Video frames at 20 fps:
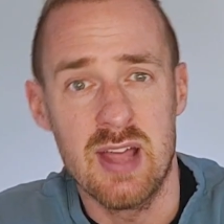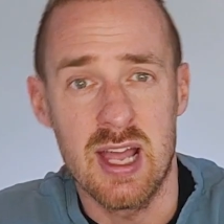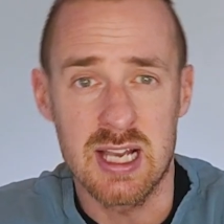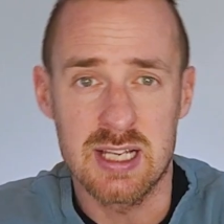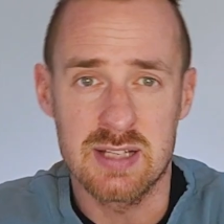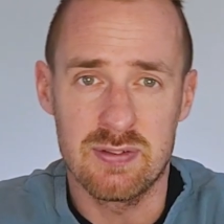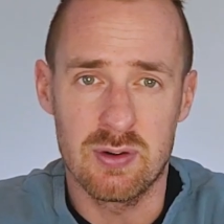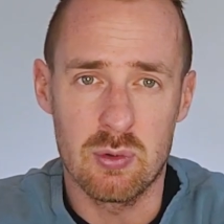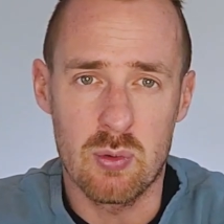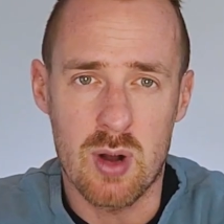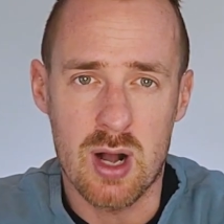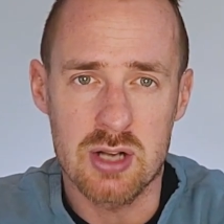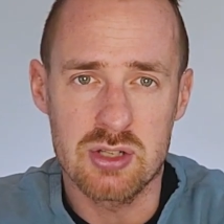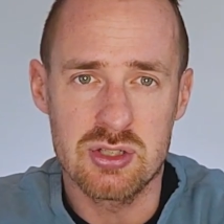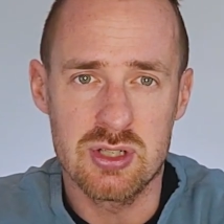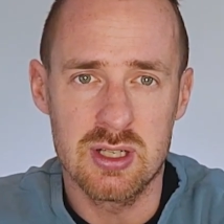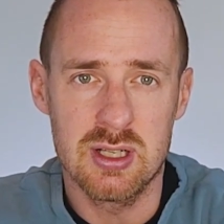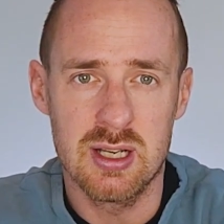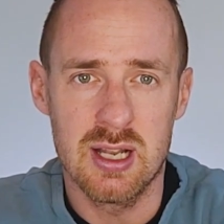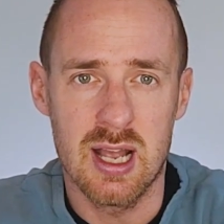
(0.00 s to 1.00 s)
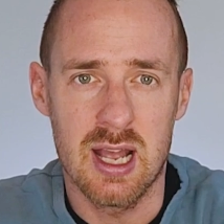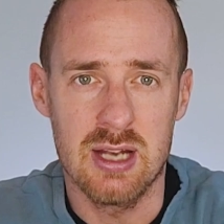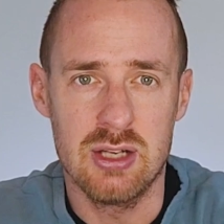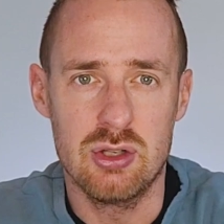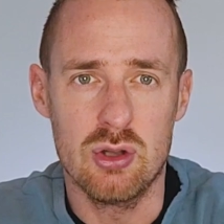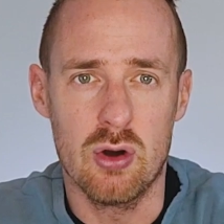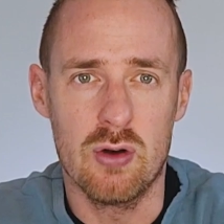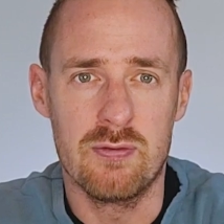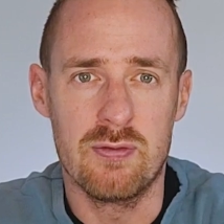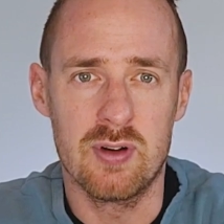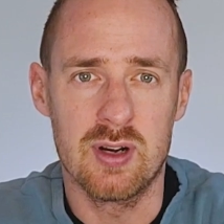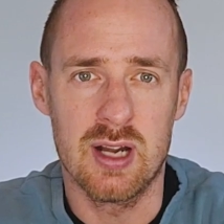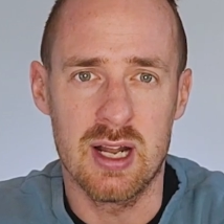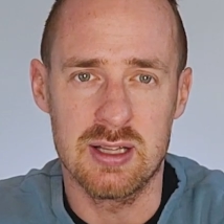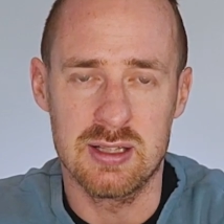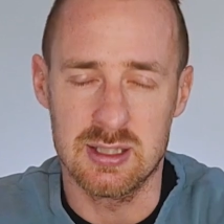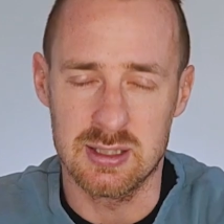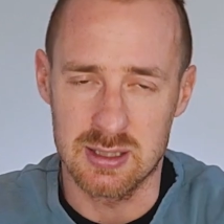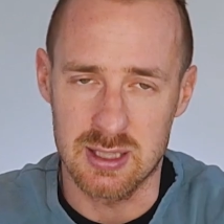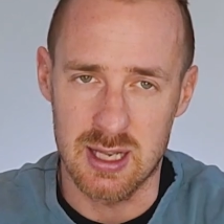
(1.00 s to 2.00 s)
Thanks for watching, and don't
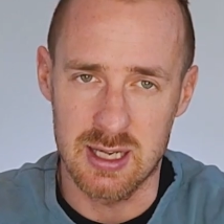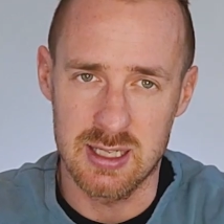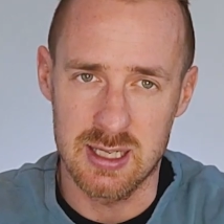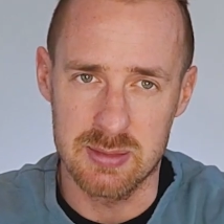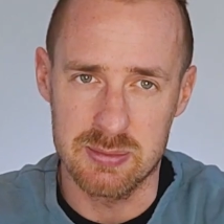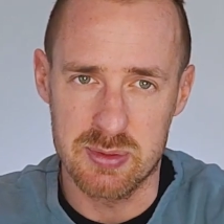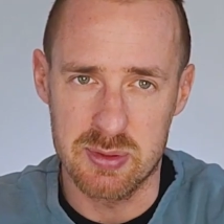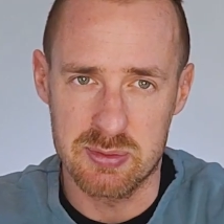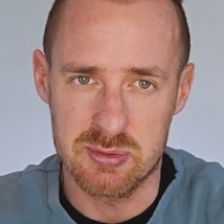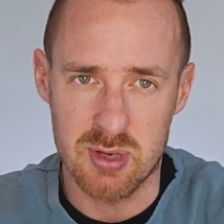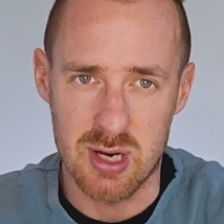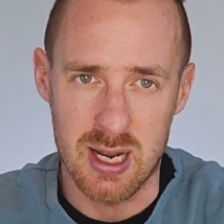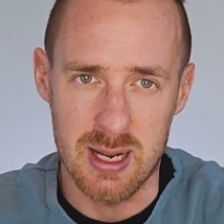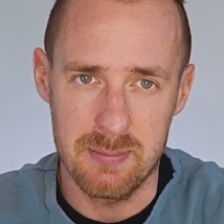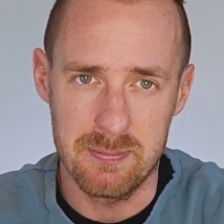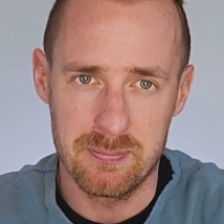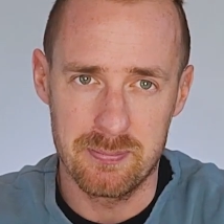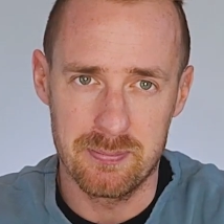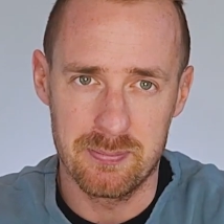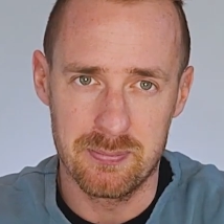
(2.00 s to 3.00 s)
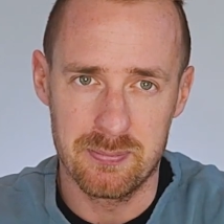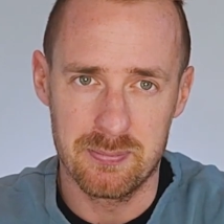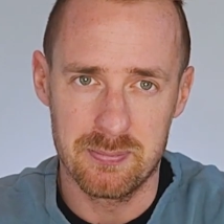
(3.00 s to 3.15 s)
forget to like and subscribe.